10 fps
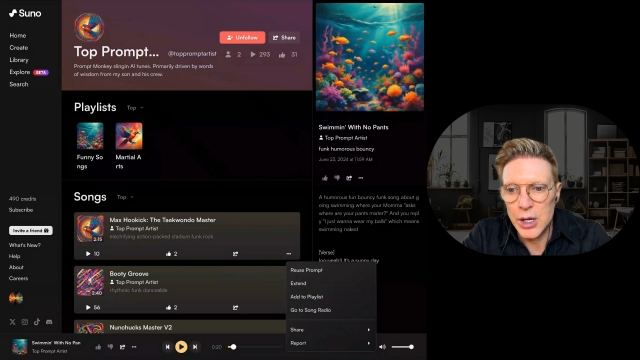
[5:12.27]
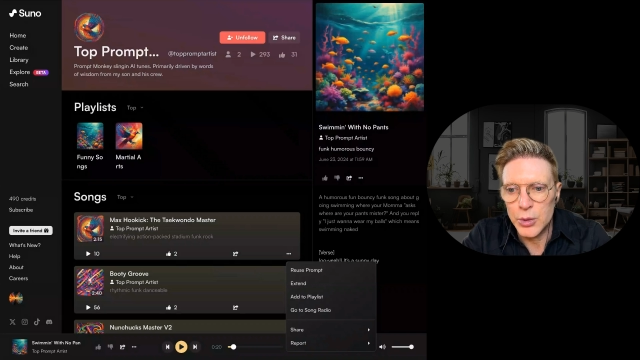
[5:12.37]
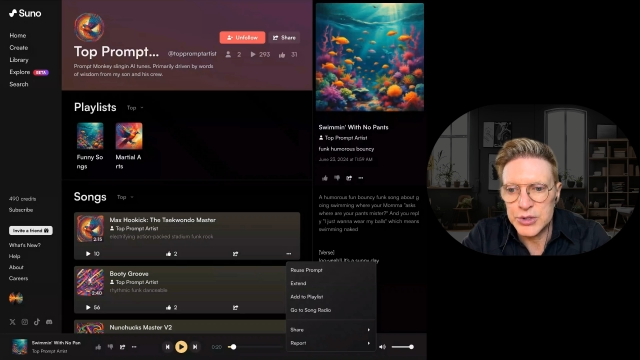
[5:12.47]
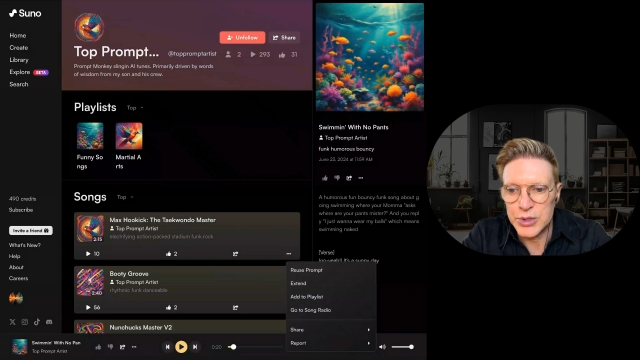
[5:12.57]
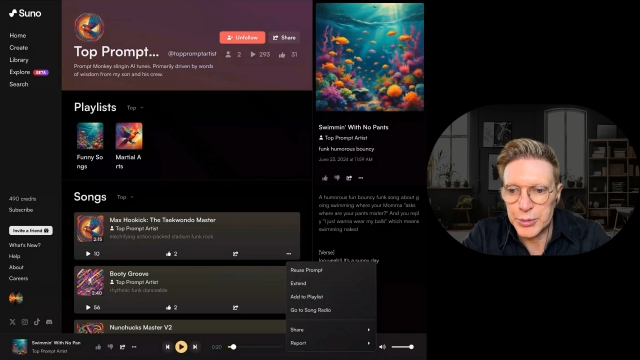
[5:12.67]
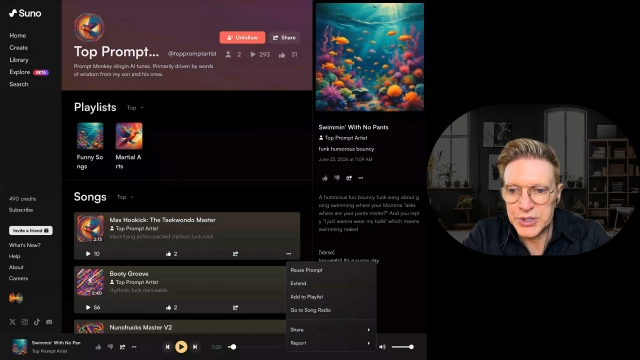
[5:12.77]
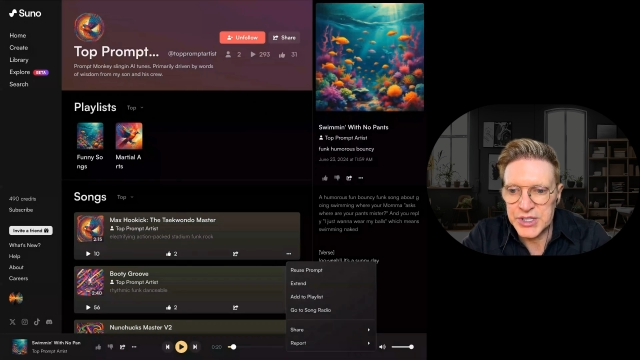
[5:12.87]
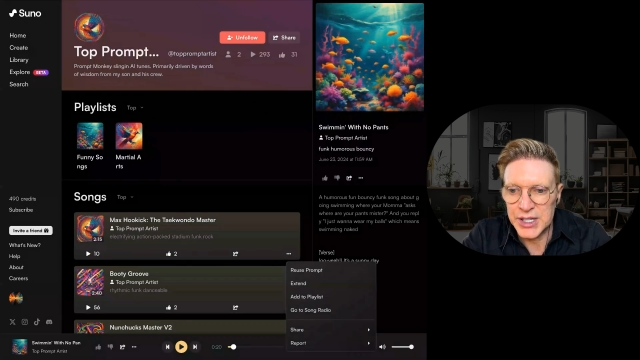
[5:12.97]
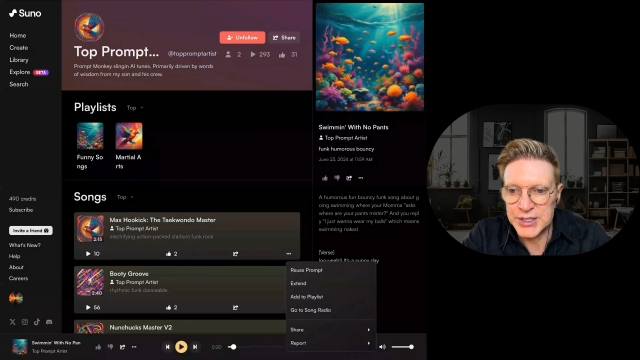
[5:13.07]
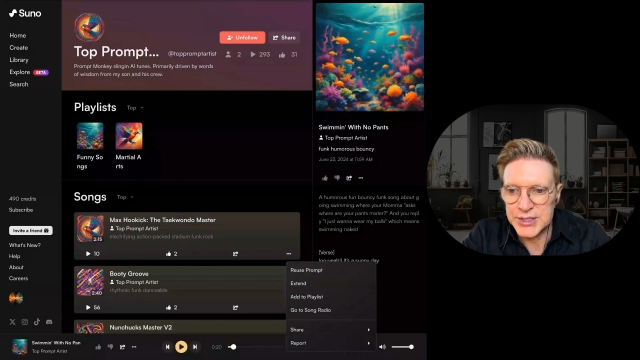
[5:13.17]
which
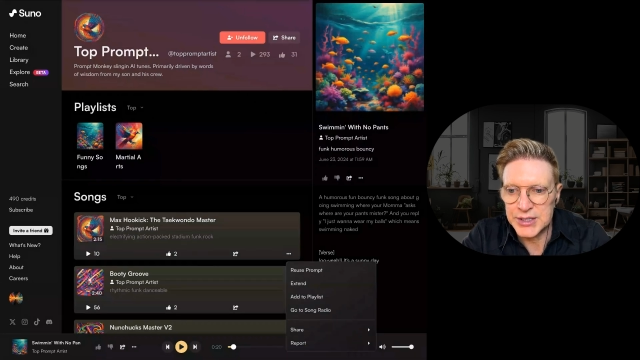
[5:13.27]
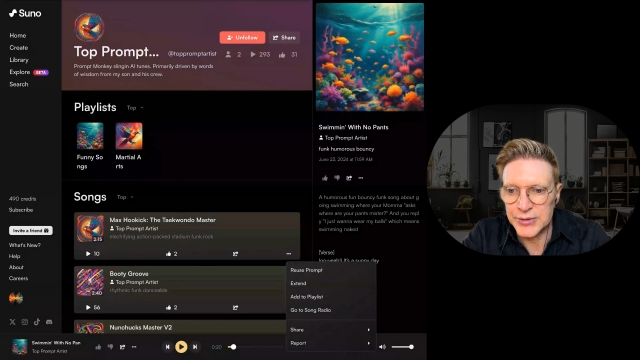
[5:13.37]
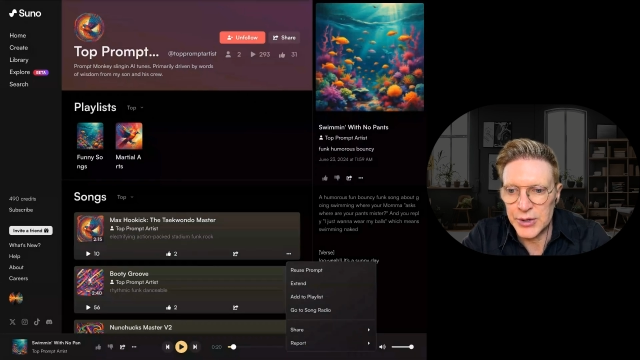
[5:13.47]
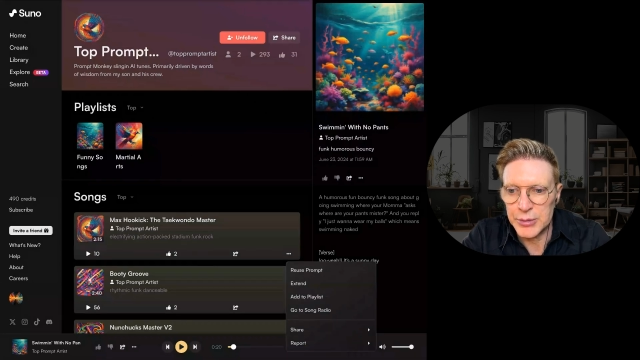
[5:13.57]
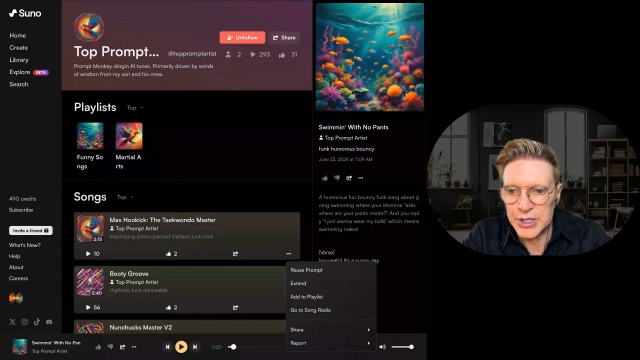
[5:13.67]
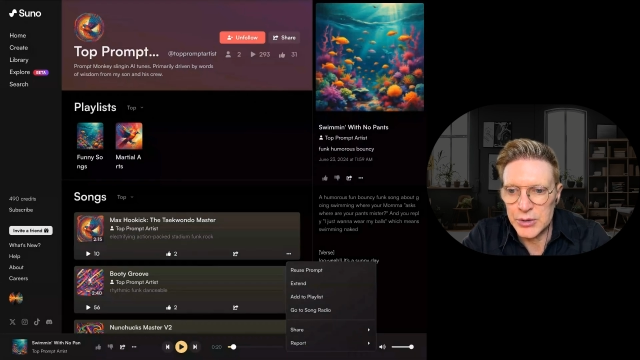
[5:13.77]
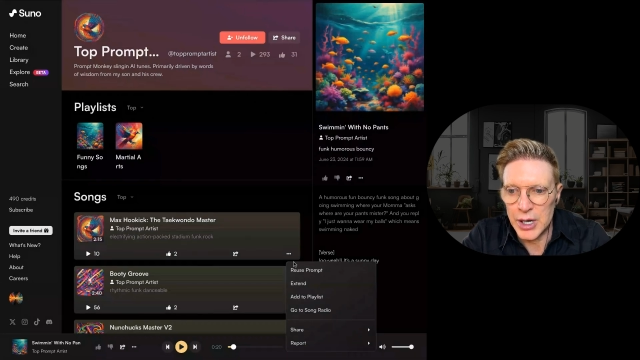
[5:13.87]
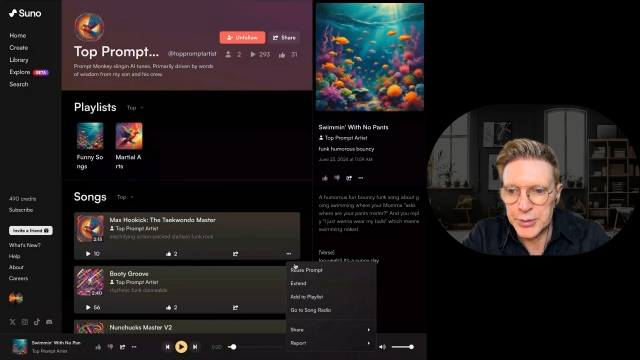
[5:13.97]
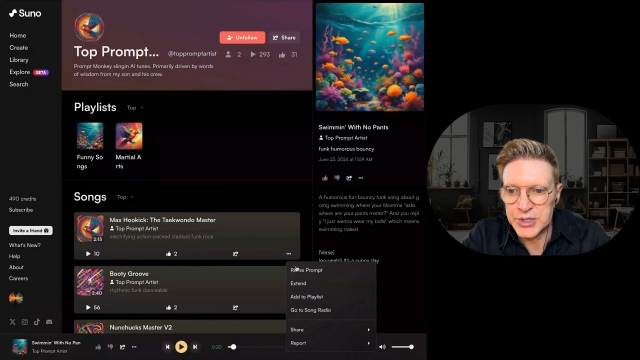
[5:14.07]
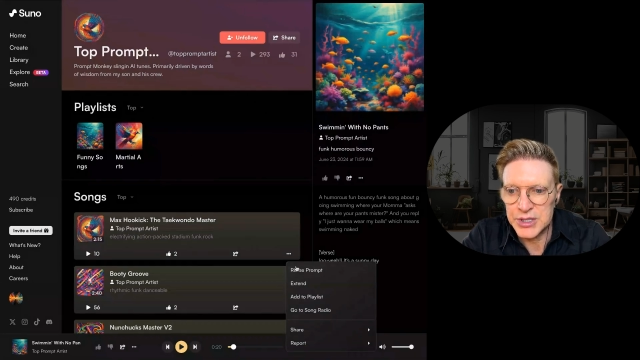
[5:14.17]
represents different menu
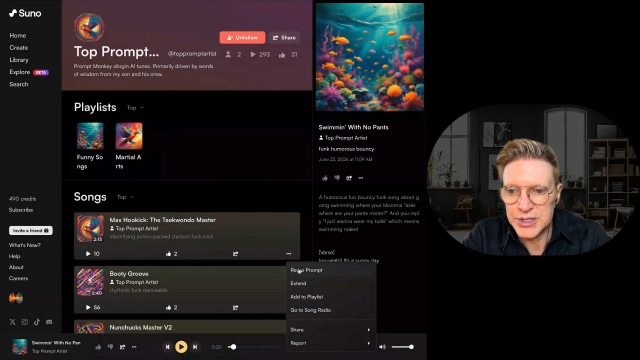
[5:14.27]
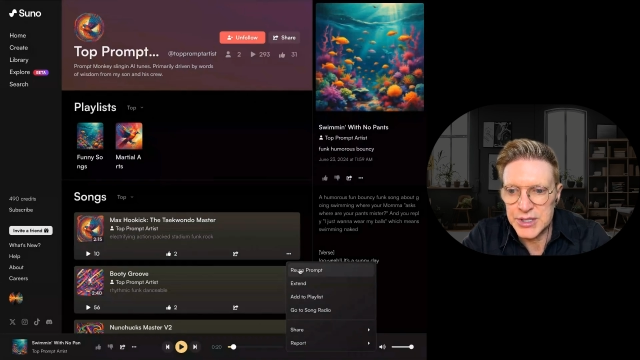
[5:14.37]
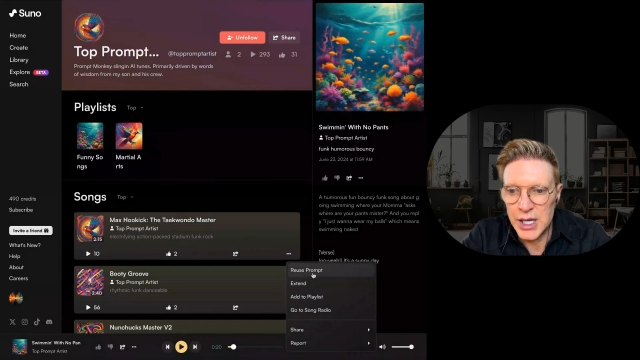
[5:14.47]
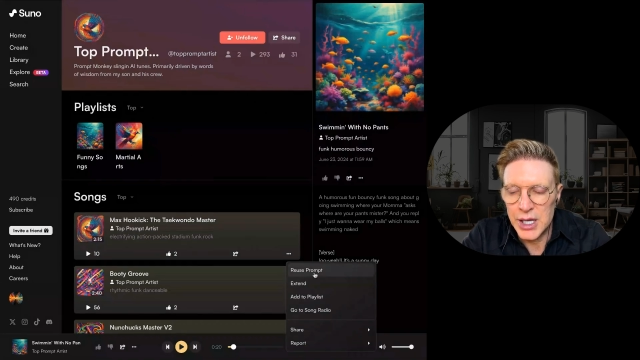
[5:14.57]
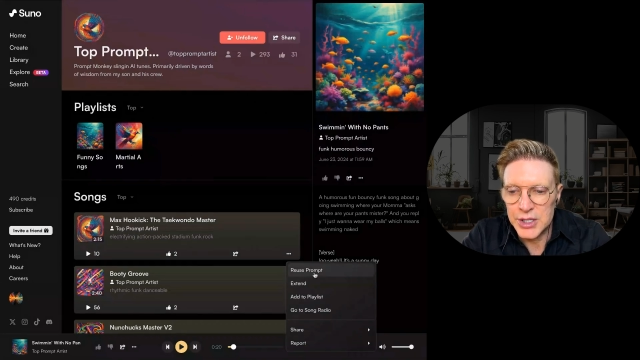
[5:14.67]
options.